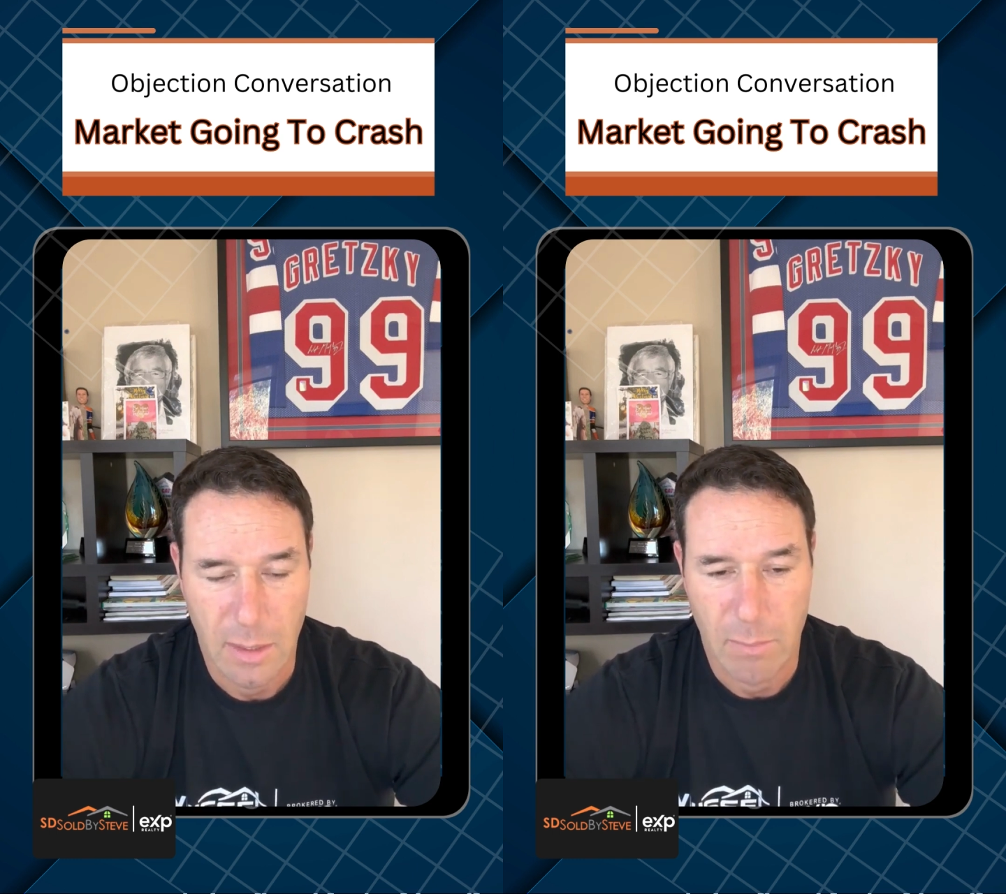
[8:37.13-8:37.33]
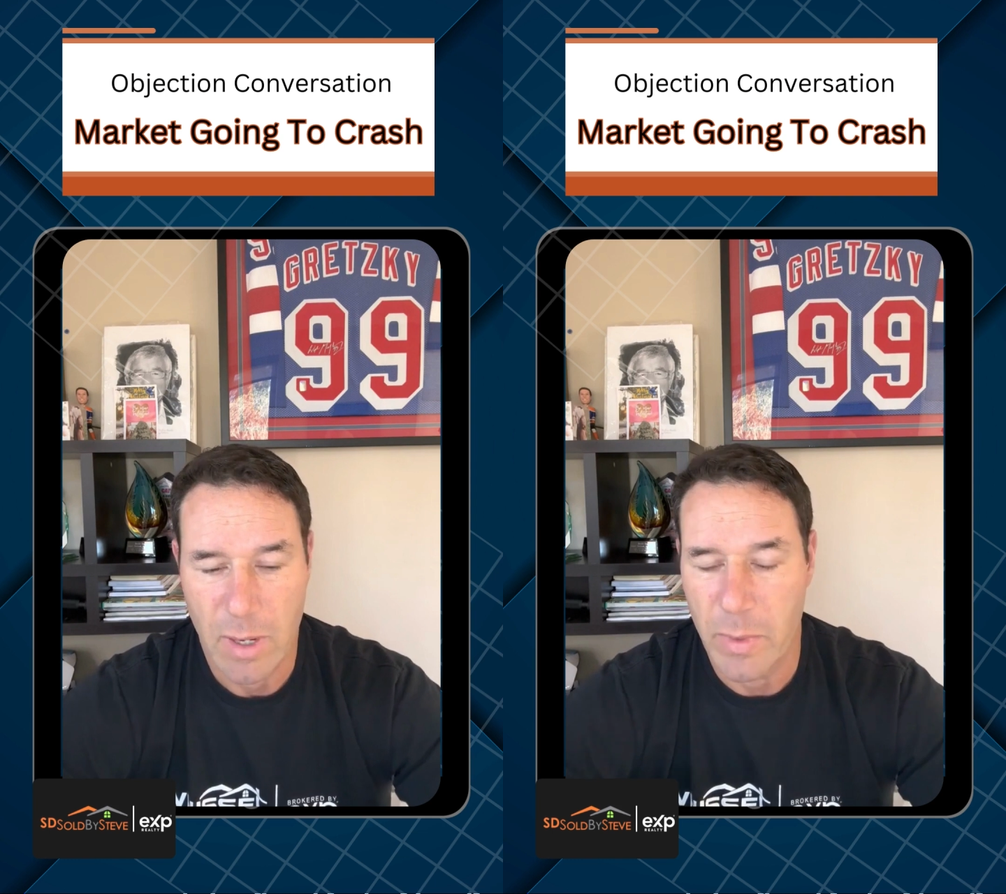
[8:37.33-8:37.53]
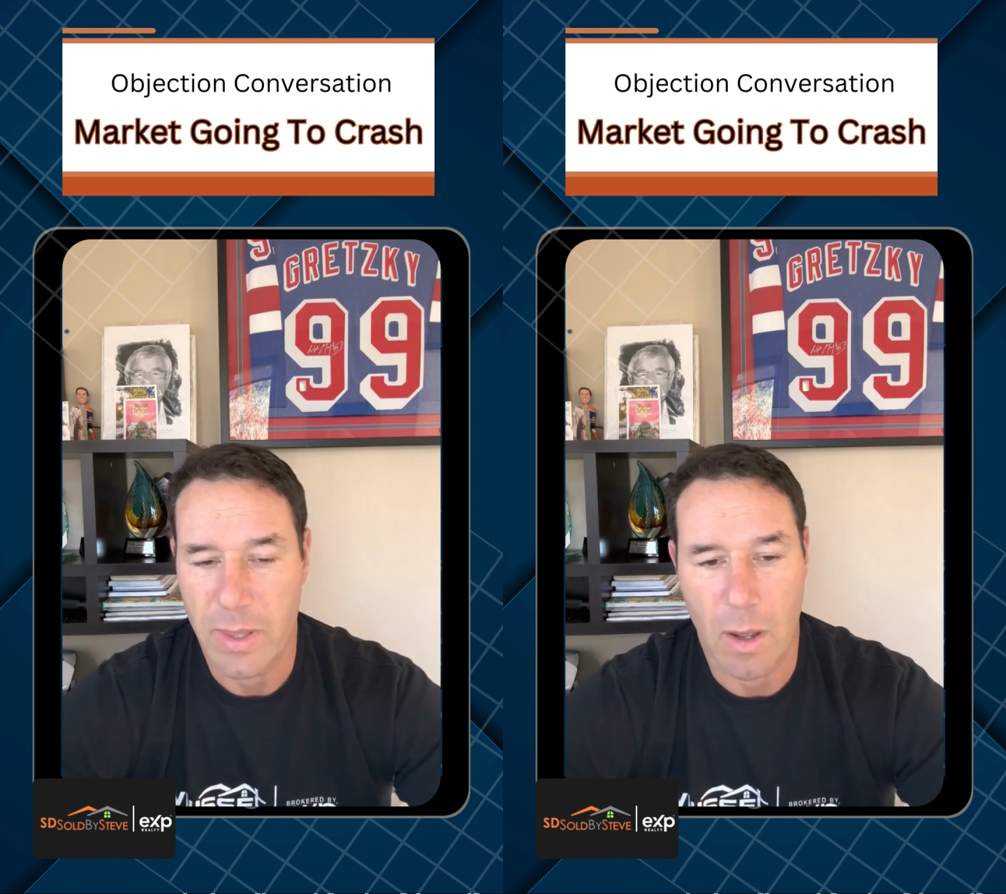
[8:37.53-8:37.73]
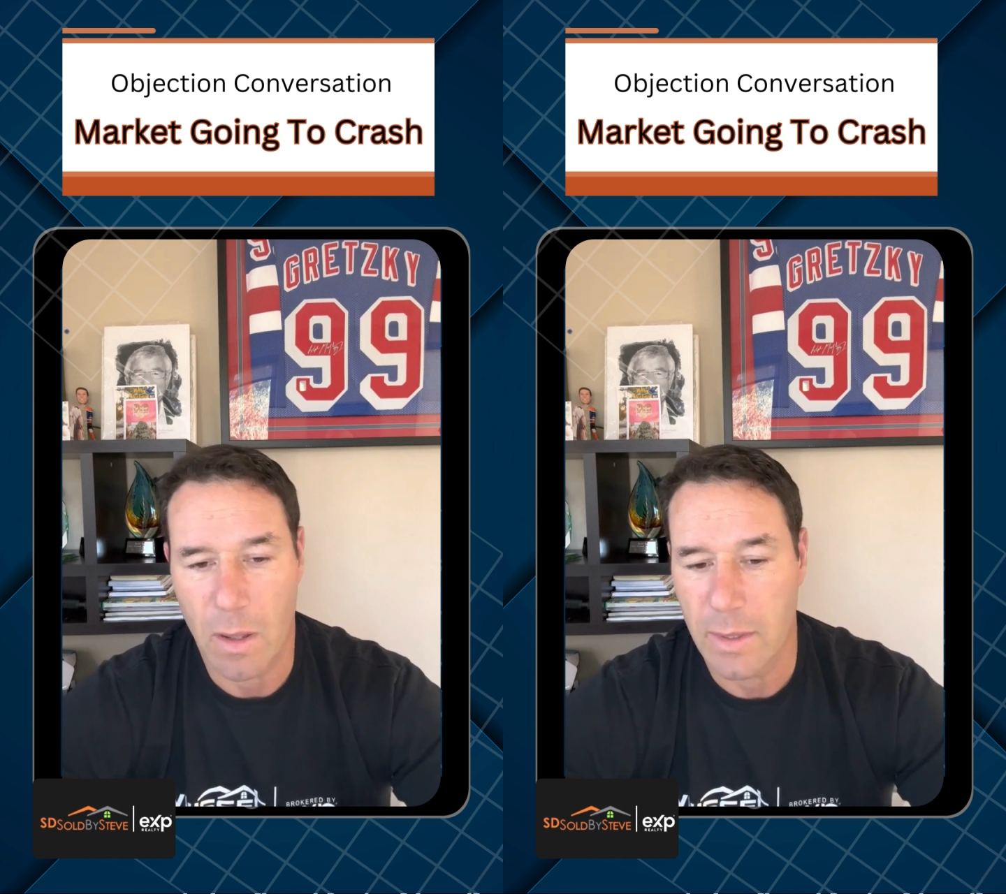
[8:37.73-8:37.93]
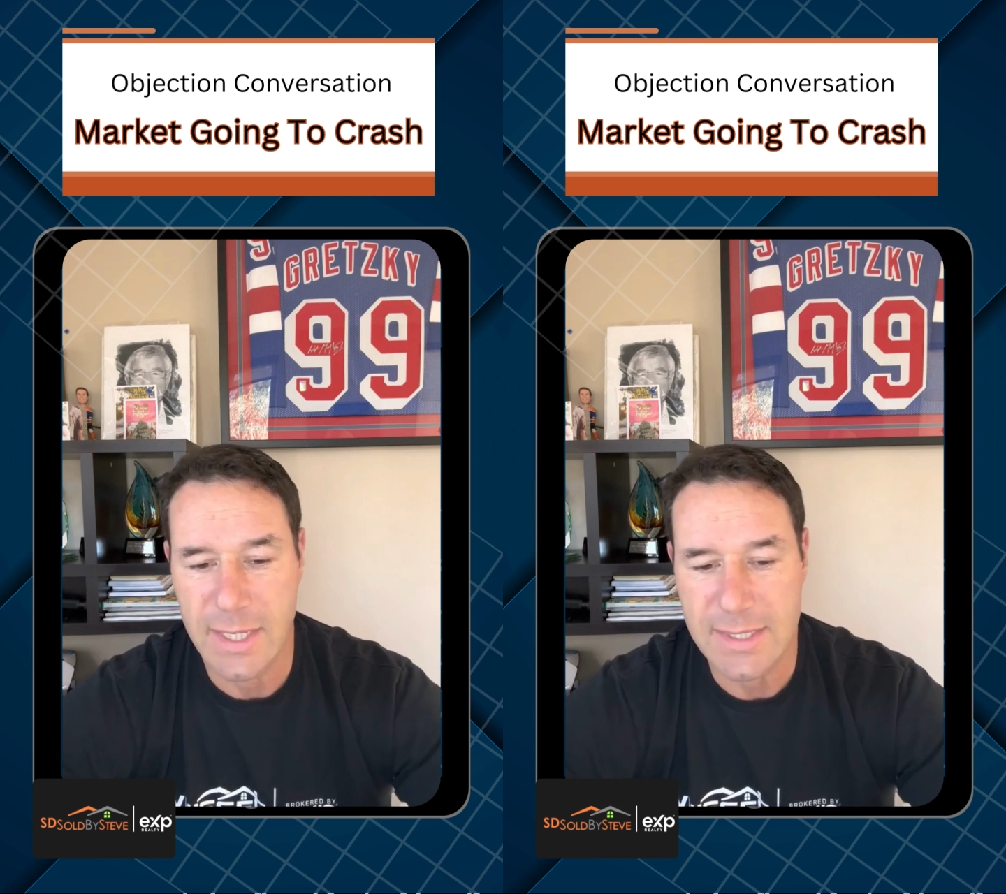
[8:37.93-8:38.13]
But with
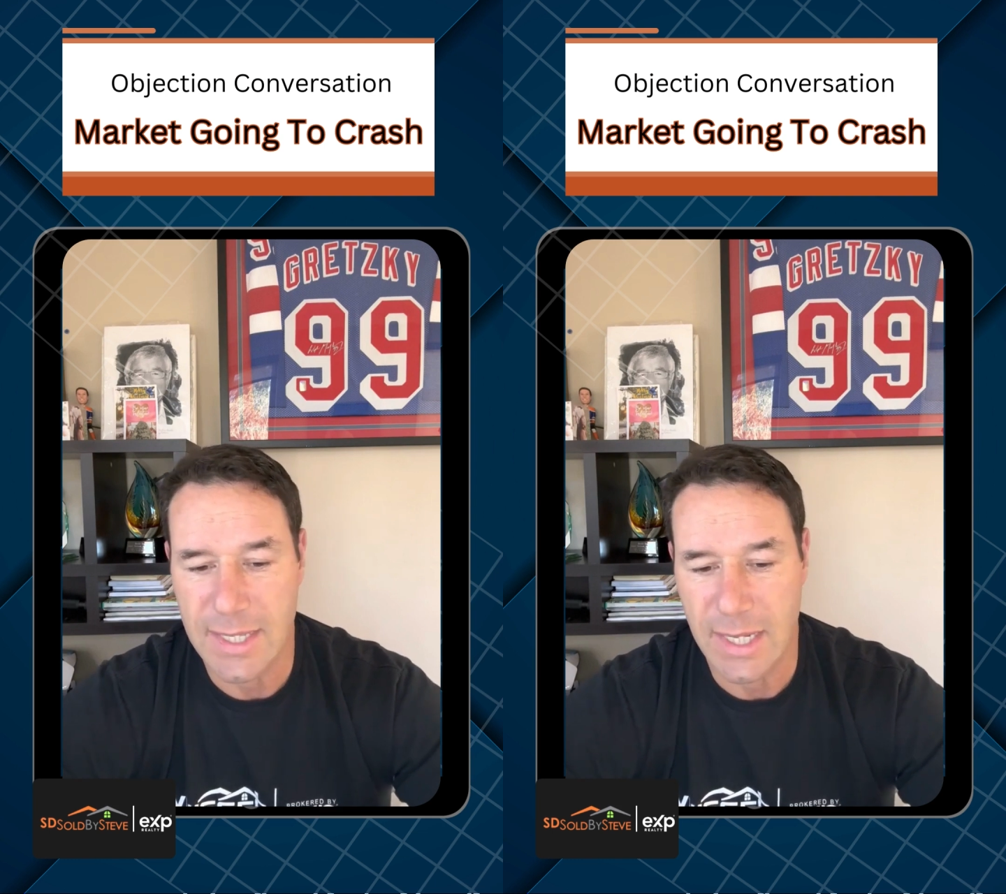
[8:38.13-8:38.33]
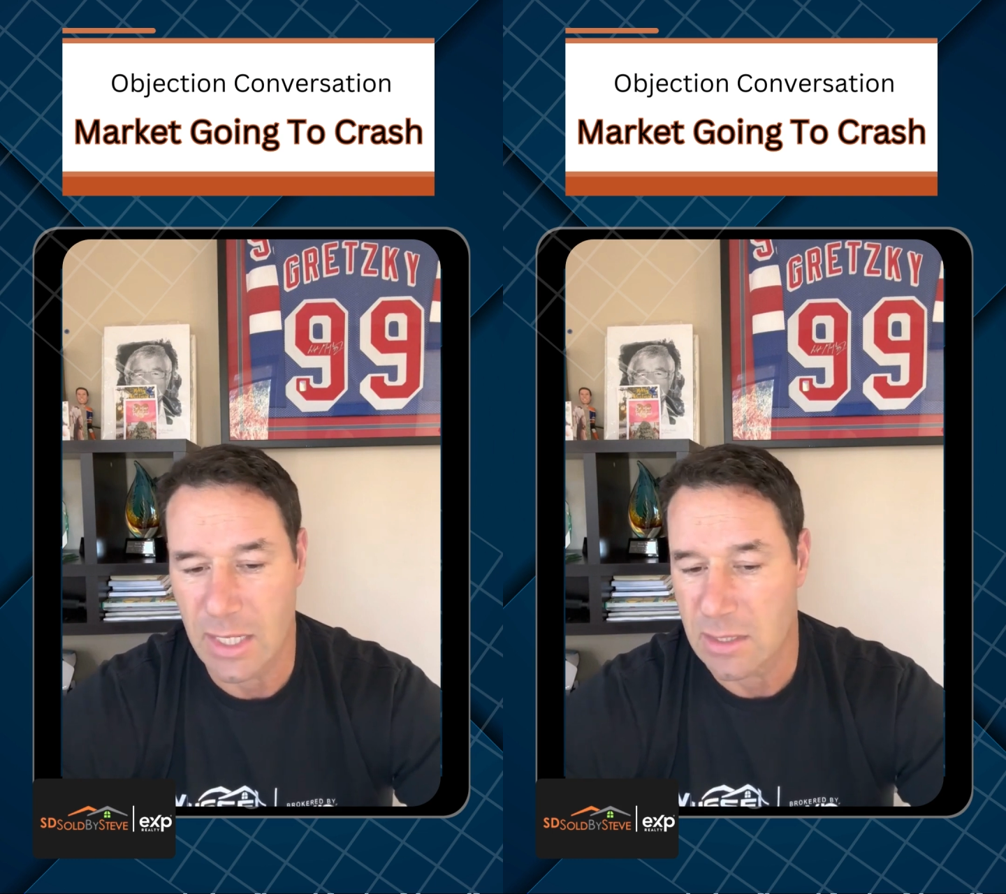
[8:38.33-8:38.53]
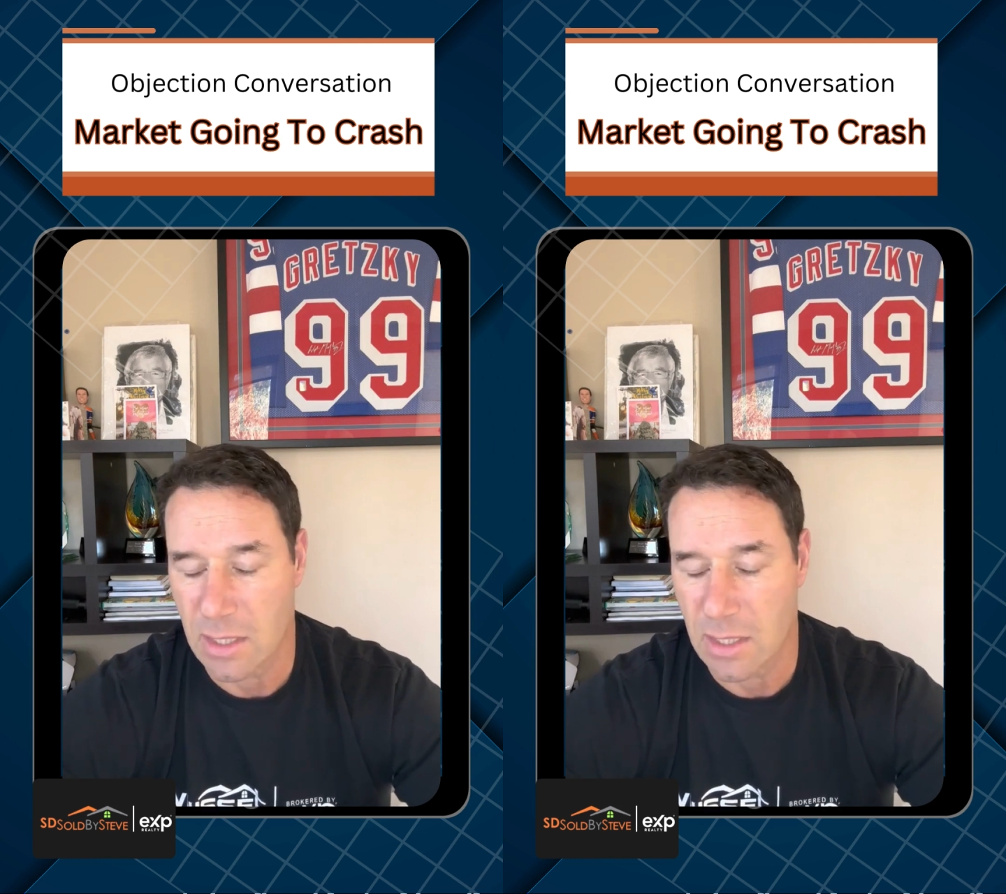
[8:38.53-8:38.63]
all these things,